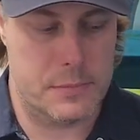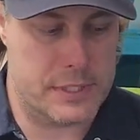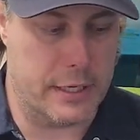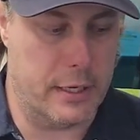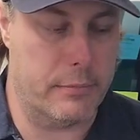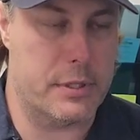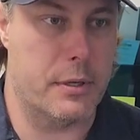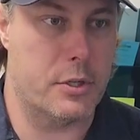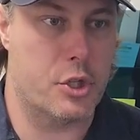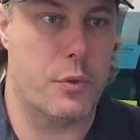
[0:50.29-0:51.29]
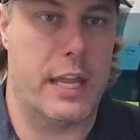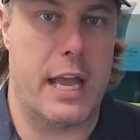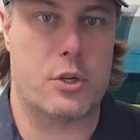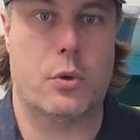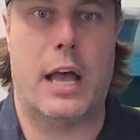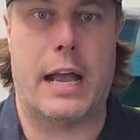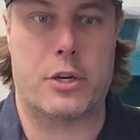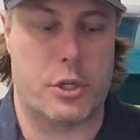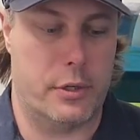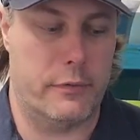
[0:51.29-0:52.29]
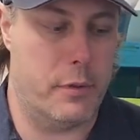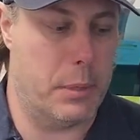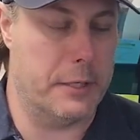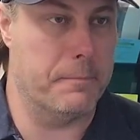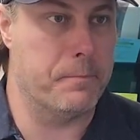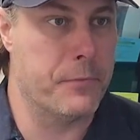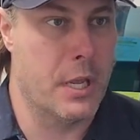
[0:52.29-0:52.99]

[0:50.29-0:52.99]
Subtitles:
set you up to show the actual action of the button.